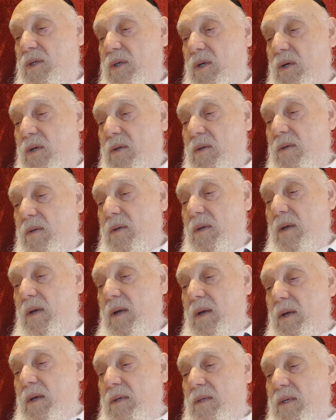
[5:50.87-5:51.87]
soul.
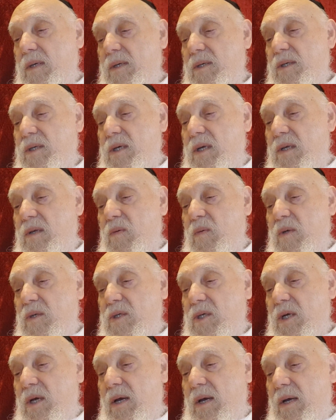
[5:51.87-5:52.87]
The sins which
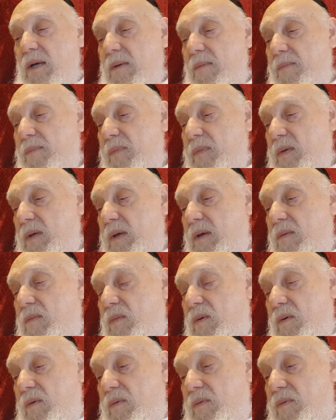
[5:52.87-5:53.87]
are
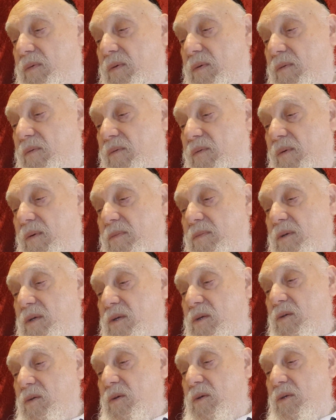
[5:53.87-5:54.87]
removed from the
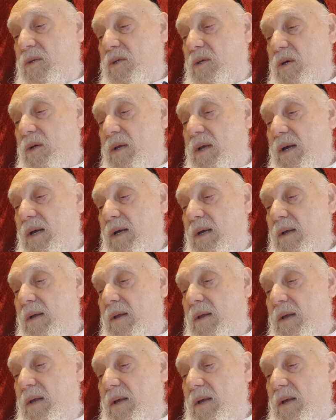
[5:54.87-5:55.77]
Jewish soul are